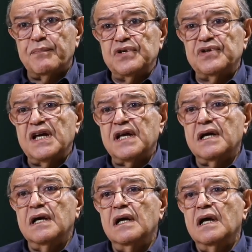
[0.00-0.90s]

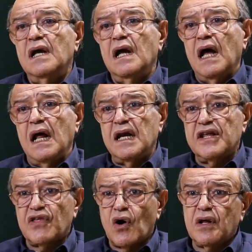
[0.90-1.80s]
printing, and
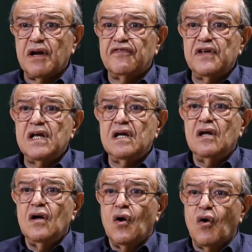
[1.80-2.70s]
lithography,
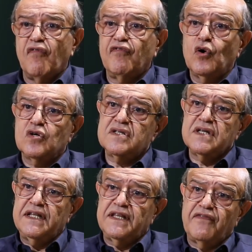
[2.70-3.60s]
of course,
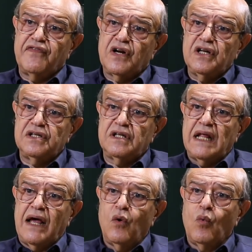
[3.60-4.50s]
in different
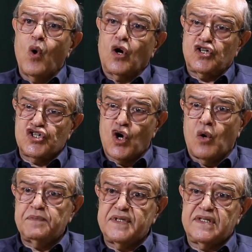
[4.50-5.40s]

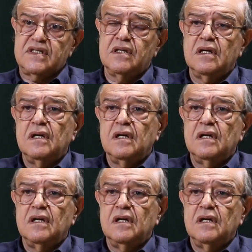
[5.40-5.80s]
workshops.